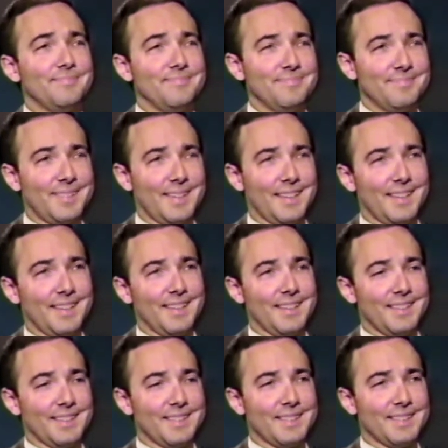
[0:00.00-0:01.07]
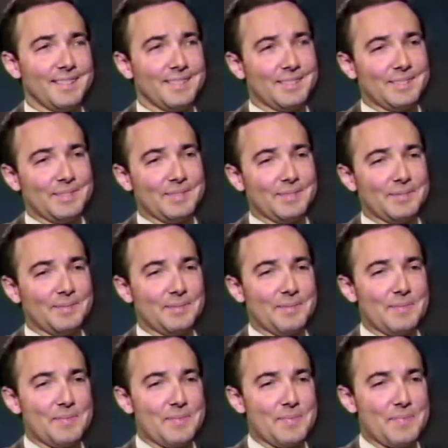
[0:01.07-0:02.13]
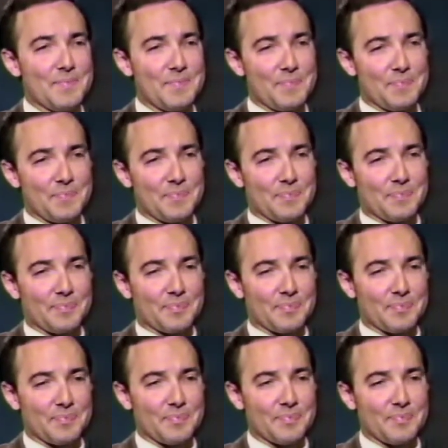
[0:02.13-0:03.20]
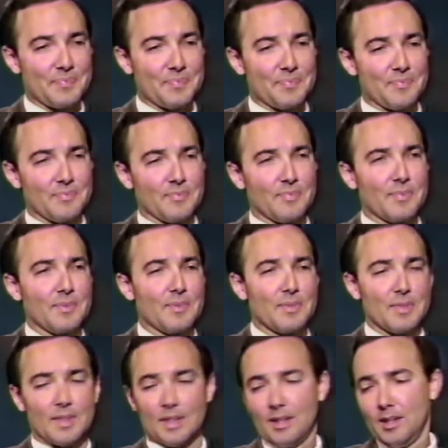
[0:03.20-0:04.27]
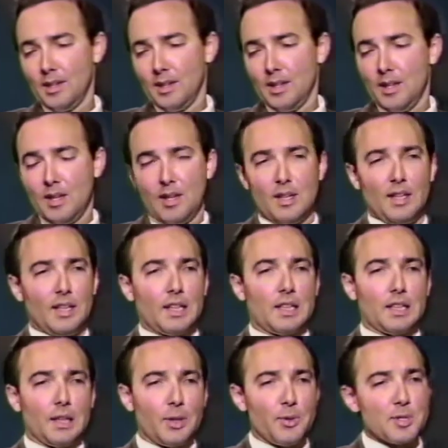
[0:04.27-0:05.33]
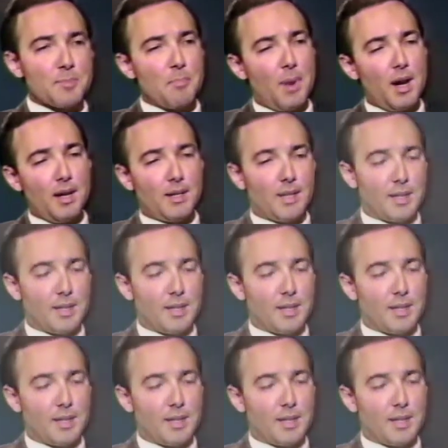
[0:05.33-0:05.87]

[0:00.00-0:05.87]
(silence)